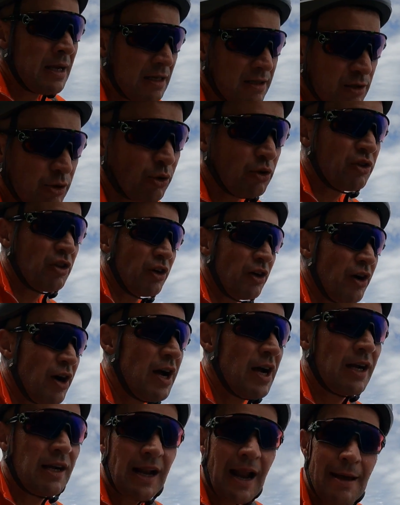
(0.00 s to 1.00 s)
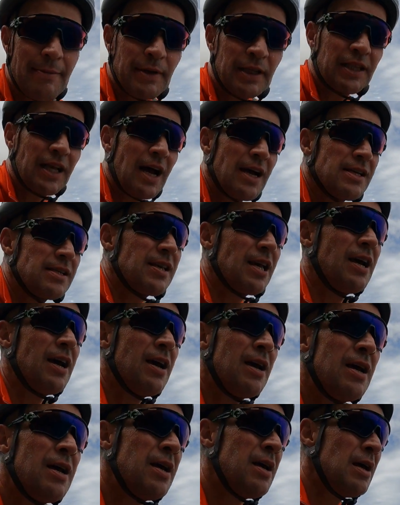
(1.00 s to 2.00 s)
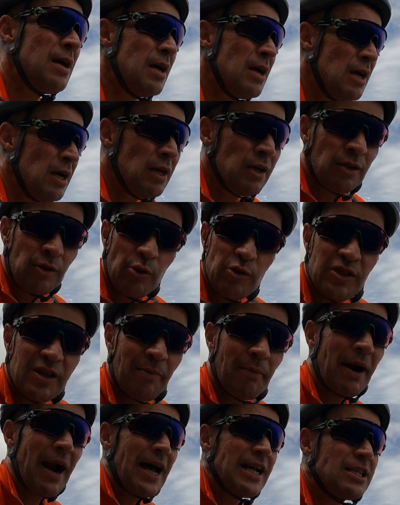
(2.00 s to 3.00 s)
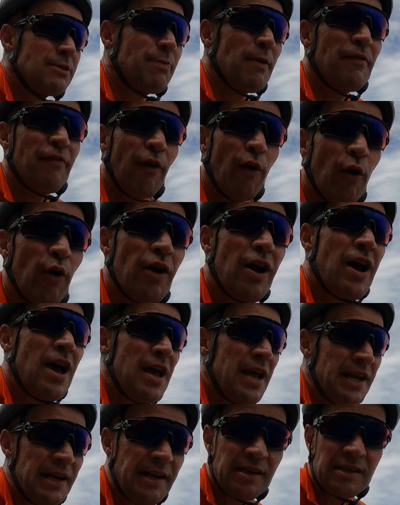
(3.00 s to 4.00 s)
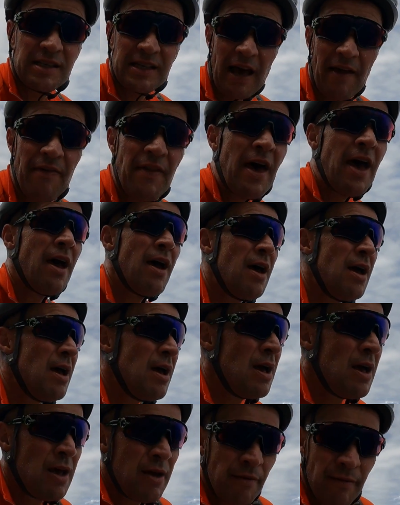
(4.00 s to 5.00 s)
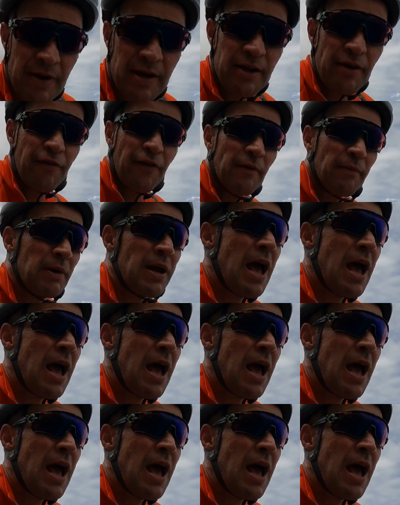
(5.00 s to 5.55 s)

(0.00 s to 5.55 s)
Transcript: It's good to acclimatize, do some rides before in the sun, when you're